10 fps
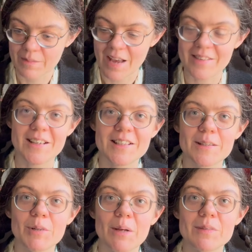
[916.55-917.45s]
I think
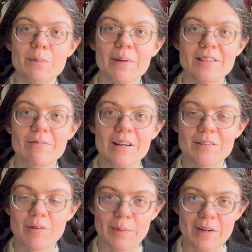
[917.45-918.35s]
sometimes the best way
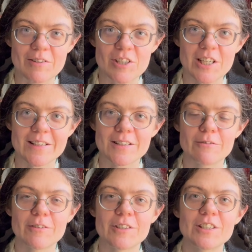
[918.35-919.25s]
to approach it is to
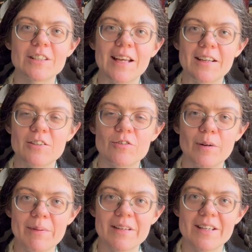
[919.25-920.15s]
first to like
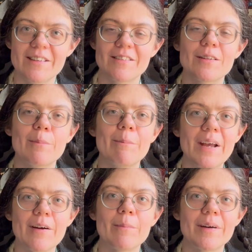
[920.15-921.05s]
strip it down to the
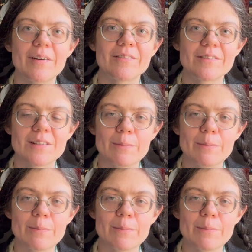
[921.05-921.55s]
bare bones,